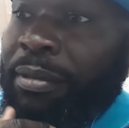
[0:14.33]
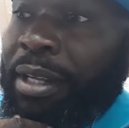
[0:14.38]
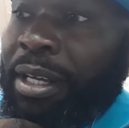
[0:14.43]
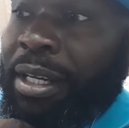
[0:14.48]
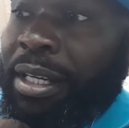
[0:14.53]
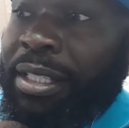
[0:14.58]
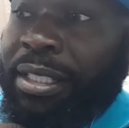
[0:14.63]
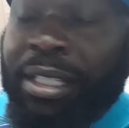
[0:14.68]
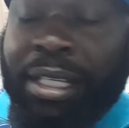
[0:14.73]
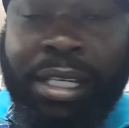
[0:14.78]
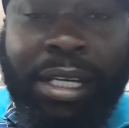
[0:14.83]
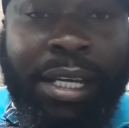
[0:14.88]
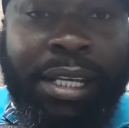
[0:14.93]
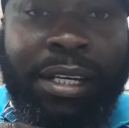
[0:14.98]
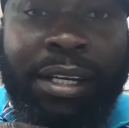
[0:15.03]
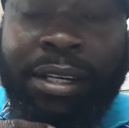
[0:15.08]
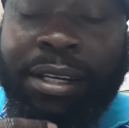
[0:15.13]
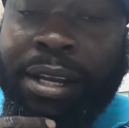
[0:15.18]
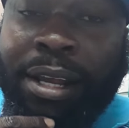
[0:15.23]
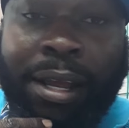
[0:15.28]
because it ain't
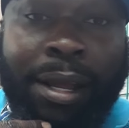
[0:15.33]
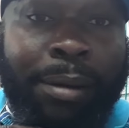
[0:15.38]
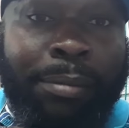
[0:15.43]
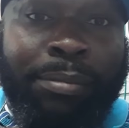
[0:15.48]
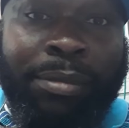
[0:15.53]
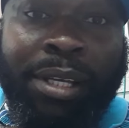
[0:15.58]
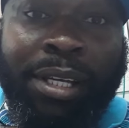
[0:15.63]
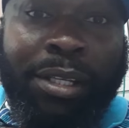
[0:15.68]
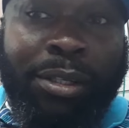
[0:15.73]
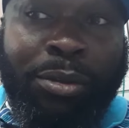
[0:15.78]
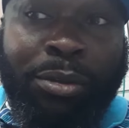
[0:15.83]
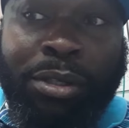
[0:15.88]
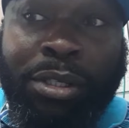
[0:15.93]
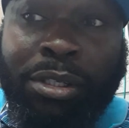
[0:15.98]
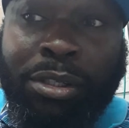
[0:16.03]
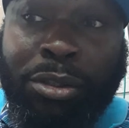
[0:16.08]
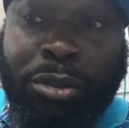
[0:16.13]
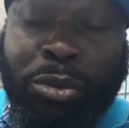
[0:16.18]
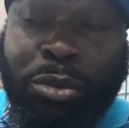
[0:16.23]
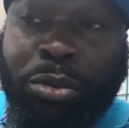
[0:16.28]
a damn thing you
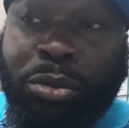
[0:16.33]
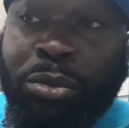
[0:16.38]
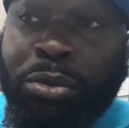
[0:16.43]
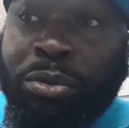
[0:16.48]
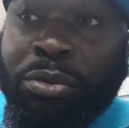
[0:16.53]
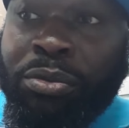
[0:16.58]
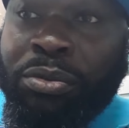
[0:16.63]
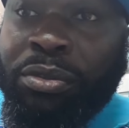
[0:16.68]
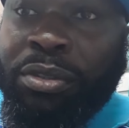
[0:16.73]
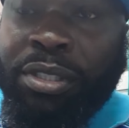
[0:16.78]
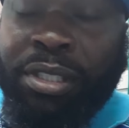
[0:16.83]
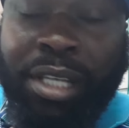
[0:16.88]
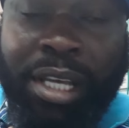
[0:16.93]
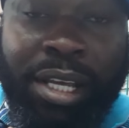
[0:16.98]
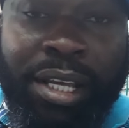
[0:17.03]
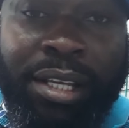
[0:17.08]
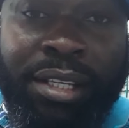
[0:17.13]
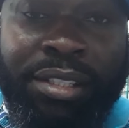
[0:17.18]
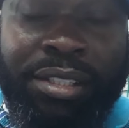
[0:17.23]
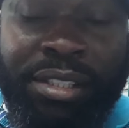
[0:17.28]
can do,
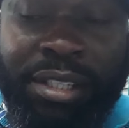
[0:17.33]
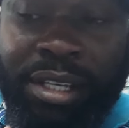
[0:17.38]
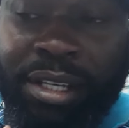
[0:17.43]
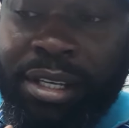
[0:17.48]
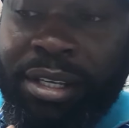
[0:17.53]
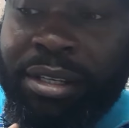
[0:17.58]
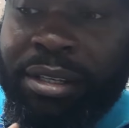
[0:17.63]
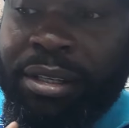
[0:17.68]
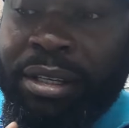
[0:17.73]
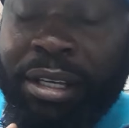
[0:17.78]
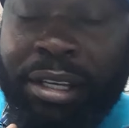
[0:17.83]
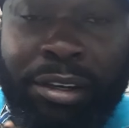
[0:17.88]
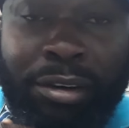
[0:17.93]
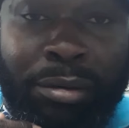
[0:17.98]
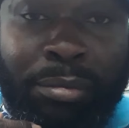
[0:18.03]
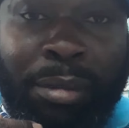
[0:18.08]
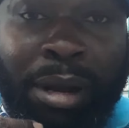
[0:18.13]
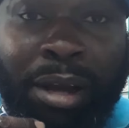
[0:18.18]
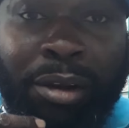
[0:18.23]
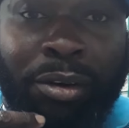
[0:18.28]
say, see, hear
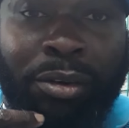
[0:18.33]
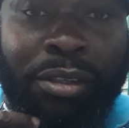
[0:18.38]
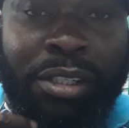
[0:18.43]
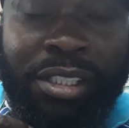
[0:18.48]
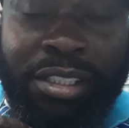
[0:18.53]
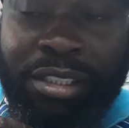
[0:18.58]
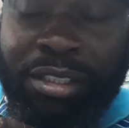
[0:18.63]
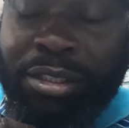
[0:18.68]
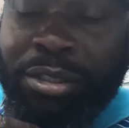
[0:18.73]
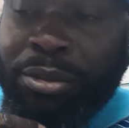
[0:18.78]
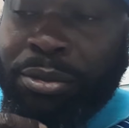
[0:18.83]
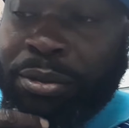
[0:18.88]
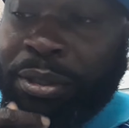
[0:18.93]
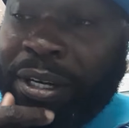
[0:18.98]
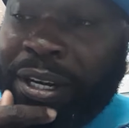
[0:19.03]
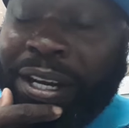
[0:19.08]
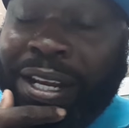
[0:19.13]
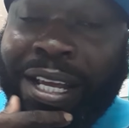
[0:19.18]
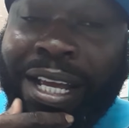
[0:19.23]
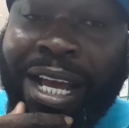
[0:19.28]
about, or listen to, and
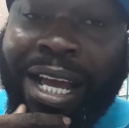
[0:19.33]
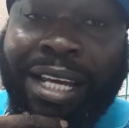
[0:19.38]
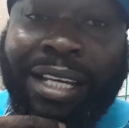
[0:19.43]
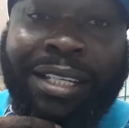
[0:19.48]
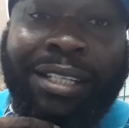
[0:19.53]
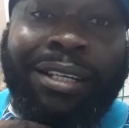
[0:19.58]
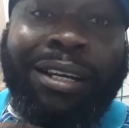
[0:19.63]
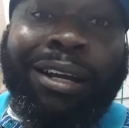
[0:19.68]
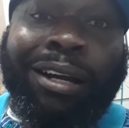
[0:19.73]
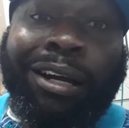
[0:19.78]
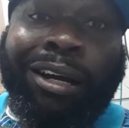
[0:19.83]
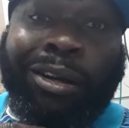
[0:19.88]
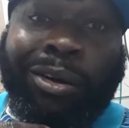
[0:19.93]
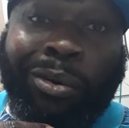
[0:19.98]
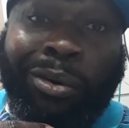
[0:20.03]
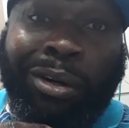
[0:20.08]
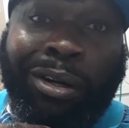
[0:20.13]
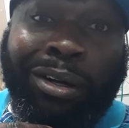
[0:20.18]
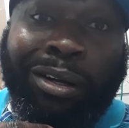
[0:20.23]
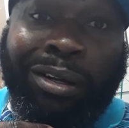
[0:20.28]
it ain't got
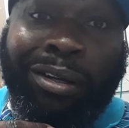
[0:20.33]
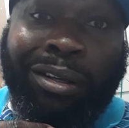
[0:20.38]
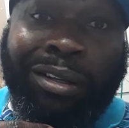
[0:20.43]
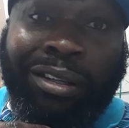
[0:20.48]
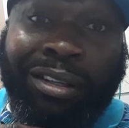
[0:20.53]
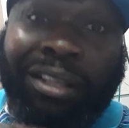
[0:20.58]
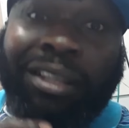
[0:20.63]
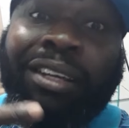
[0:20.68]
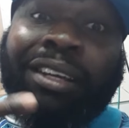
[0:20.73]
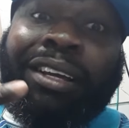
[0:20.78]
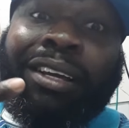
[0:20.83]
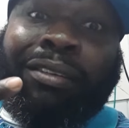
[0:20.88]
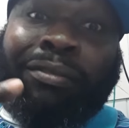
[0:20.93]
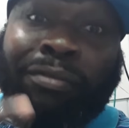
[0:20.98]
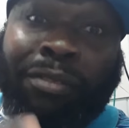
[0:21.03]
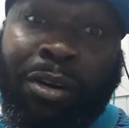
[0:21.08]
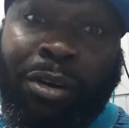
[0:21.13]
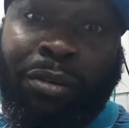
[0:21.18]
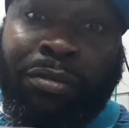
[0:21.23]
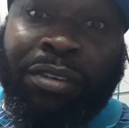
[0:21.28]
Corona
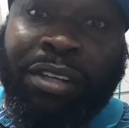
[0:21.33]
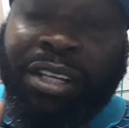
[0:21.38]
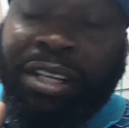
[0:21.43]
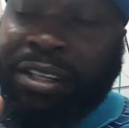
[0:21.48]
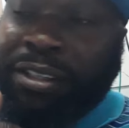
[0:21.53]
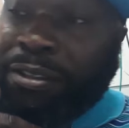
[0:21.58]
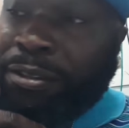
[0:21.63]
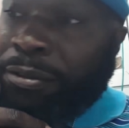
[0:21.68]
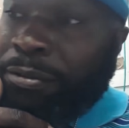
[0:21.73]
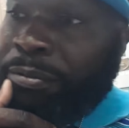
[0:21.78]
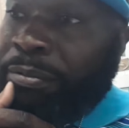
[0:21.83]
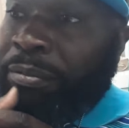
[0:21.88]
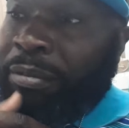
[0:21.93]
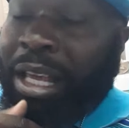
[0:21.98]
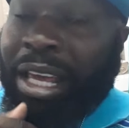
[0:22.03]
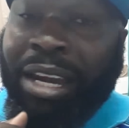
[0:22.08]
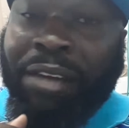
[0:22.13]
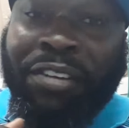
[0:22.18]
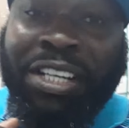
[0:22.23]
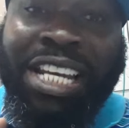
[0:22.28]
involved in it.
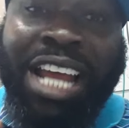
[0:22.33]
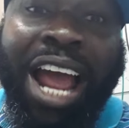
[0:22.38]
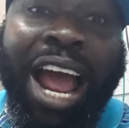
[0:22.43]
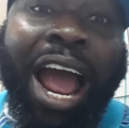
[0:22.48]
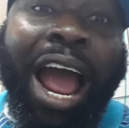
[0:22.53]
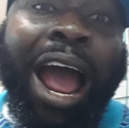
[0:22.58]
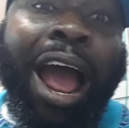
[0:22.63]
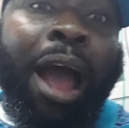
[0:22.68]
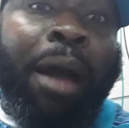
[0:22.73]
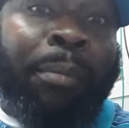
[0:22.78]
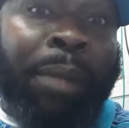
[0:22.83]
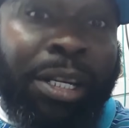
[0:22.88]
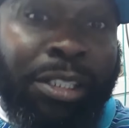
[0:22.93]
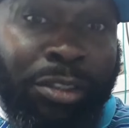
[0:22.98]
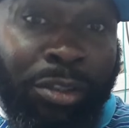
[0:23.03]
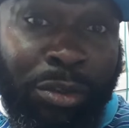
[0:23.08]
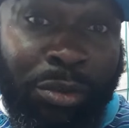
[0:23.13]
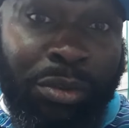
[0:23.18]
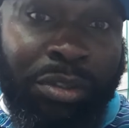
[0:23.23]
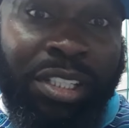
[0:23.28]
And every time I
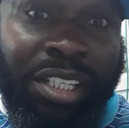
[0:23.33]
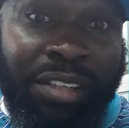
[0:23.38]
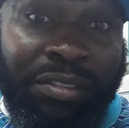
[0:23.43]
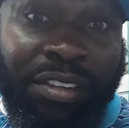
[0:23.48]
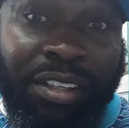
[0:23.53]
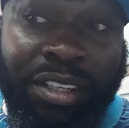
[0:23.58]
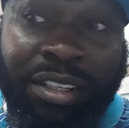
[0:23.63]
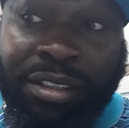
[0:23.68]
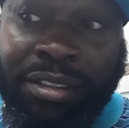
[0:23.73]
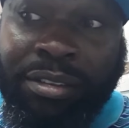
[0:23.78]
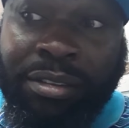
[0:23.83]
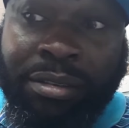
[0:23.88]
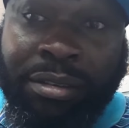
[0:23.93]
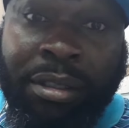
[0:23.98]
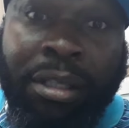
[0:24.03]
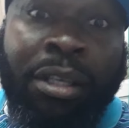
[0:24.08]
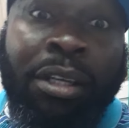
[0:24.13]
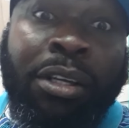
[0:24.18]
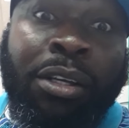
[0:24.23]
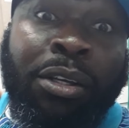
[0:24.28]
turn on the TV,
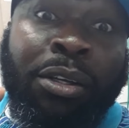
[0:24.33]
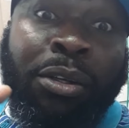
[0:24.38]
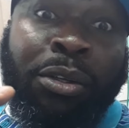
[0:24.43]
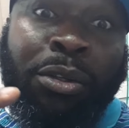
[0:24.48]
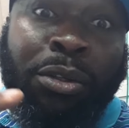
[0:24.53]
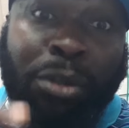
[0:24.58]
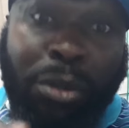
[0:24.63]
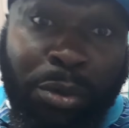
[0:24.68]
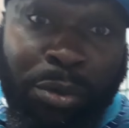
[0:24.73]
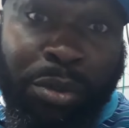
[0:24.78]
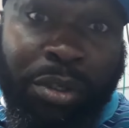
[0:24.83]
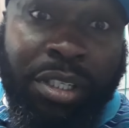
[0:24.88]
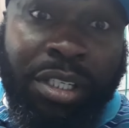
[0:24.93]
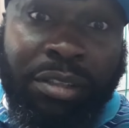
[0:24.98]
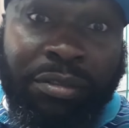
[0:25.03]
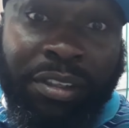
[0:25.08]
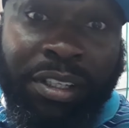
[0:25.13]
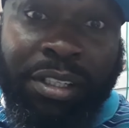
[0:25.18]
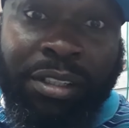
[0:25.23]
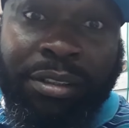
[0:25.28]
you on the
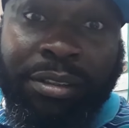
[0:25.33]
TV